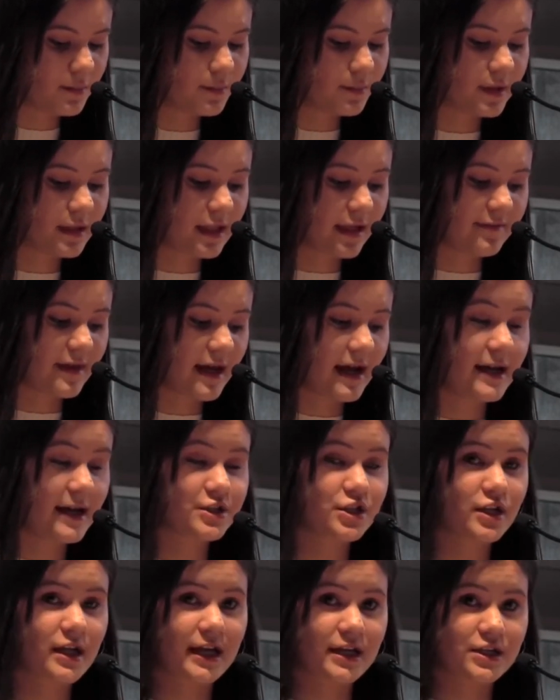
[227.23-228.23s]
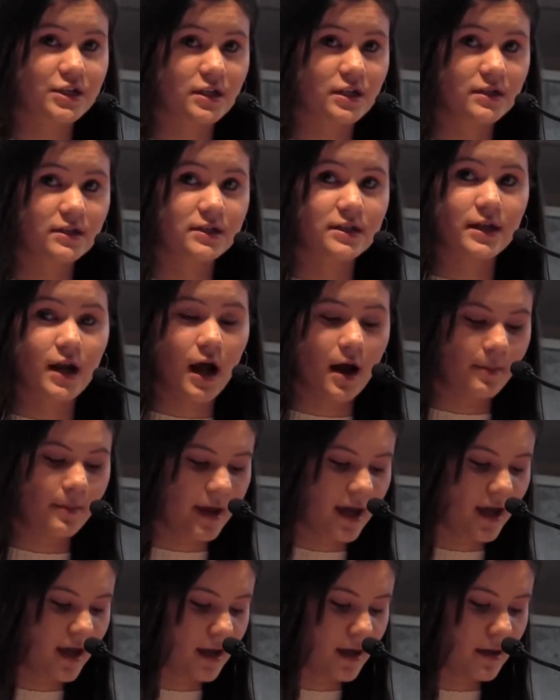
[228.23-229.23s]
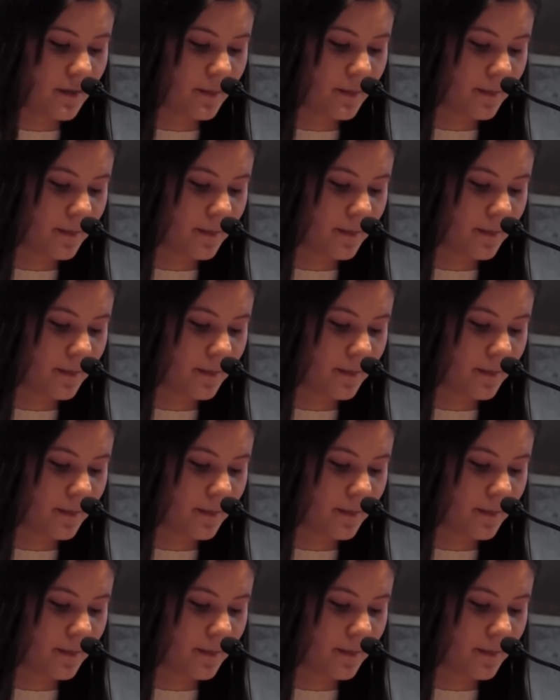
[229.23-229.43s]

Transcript: believed that education did not pay.